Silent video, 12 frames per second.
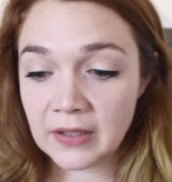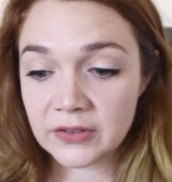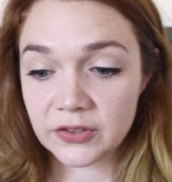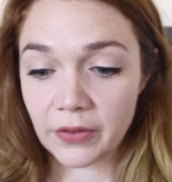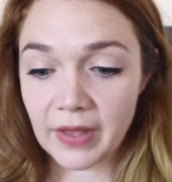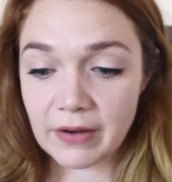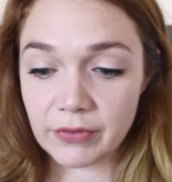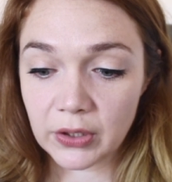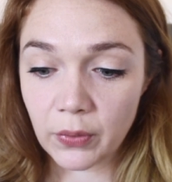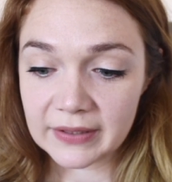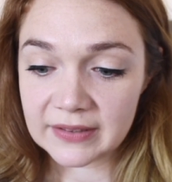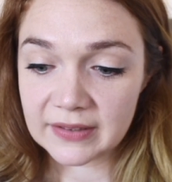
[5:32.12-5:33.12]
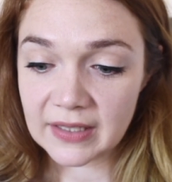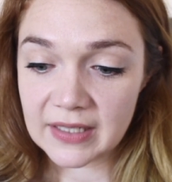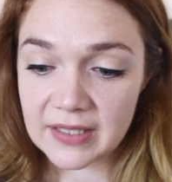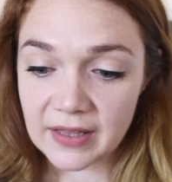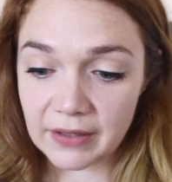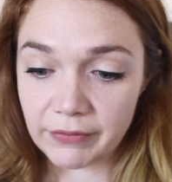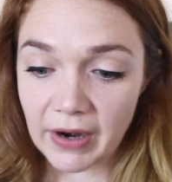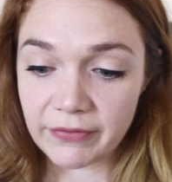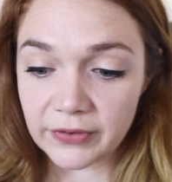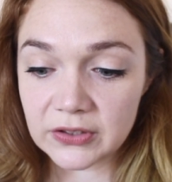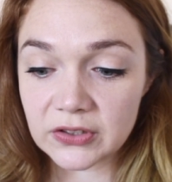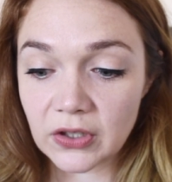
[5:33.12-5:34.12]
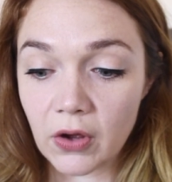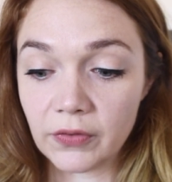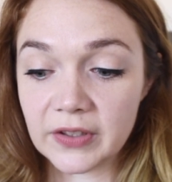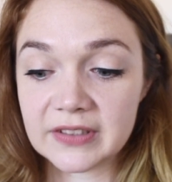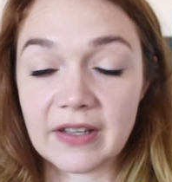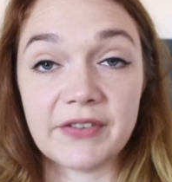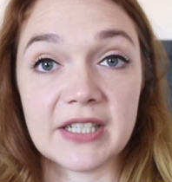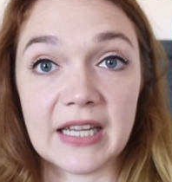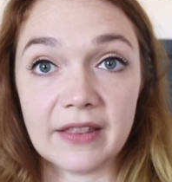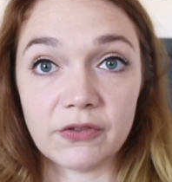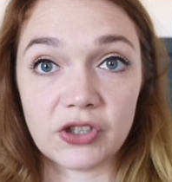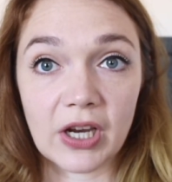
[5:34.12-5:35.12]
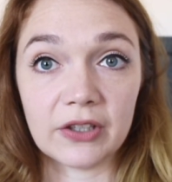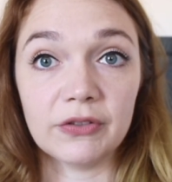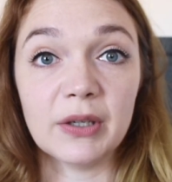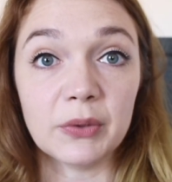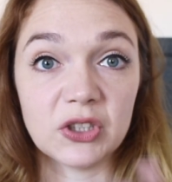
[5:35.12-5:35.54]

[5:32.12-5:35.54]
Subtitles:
So they requested the reference on the 17th of January,